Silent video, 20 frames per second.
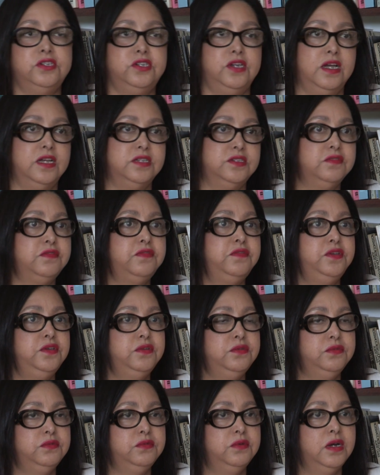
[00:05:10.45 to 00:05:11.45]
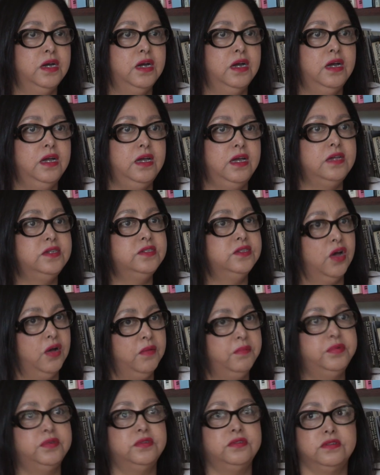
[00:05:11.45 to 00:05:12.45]
She has a few
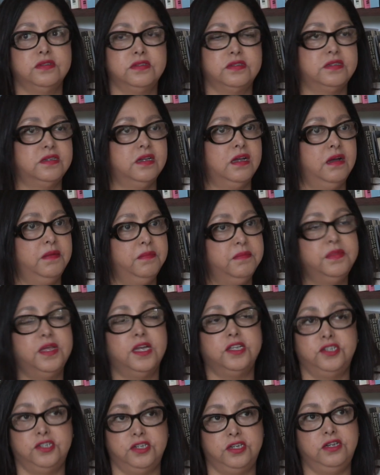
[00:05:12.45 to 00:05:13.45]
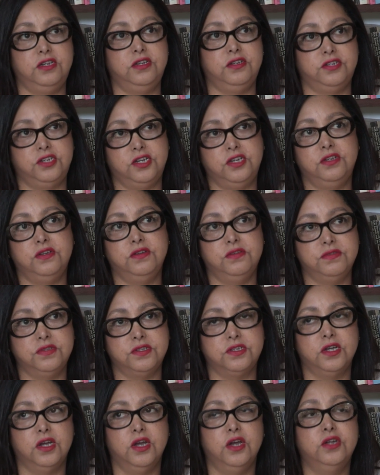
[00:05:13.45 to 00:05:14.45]
examples that she
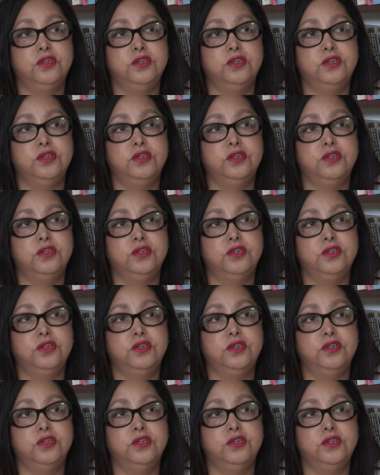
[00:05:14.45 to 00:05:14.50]
used